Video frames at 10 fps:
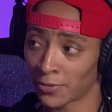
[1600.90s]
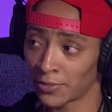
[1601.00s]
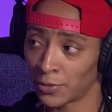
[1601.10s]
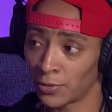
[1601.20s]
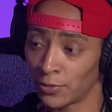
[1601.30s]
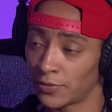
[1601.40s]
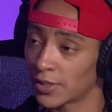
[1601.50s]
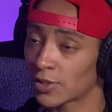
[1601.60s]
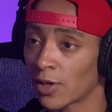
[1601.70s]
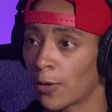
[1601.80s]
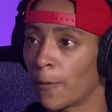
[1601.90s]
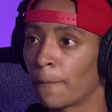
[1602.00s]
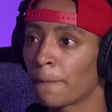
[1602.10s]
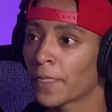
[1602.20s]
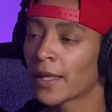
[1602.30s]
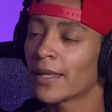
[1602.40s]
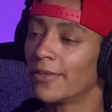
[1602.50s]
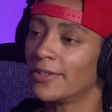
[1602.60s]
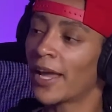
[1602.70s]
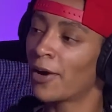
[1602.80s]
removed. So
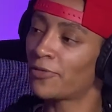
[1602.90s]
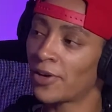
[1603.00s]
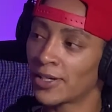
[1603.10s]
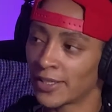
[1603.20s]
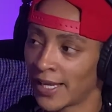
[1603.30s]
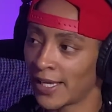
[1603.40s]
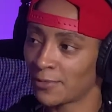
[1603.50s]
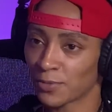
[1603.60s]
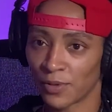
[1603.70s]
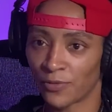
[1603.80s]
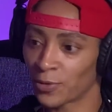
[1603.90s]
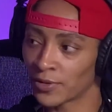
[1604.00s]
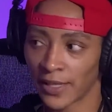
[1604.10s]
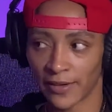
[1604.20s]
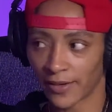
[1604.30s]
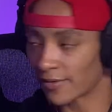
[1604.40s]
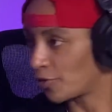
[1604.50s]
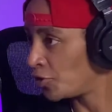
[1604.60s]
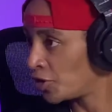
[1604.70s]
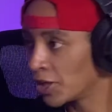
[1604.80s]
the downfall to that was before that,
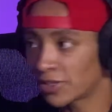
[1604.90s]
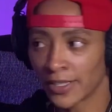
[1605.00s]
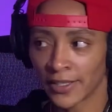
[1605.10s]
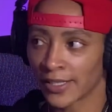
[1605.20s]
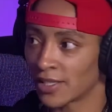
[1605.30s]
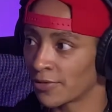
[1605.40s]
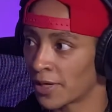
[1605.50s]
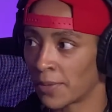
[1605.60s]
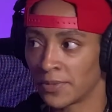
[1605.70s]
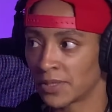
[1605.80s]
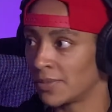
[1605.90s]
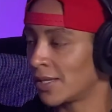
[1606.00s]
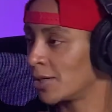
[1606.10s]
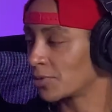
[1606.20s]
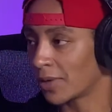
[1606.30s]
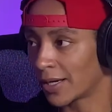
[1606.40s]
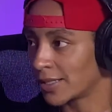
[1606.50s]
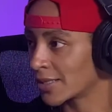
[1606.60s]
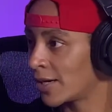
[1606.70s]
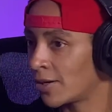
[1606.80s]
nothing has ever happened to me health
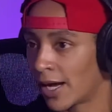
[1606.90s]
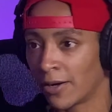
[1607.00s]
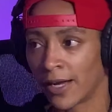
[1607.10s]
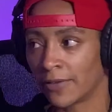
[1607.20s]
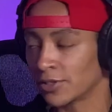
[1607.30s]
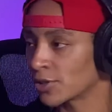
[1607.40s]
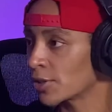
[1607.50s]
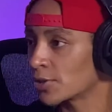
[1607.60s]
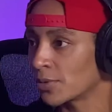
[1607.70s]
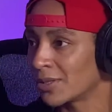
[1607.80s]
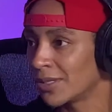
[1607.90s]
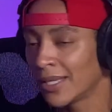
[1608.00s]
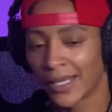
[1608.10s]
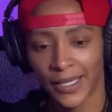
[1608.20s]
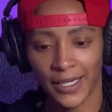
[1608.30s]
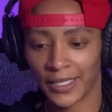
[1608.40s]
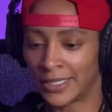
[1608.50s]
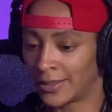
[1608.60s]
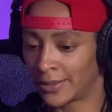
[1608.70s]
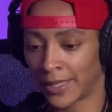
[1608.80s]
wise. I don't have a surgery.
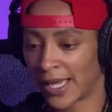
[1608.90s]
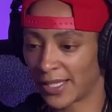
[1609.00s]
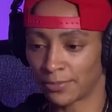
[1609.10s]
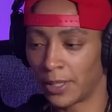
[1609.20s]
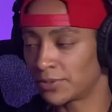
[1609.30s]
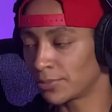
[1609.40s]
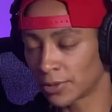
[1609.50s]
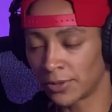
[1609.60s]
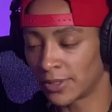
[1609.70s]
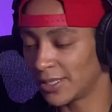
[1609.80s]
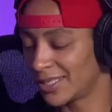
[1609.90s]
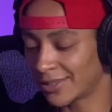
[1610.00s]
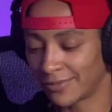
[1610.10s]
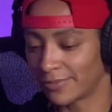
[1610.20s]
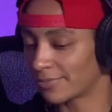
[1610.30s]
I had some bumps and bruises.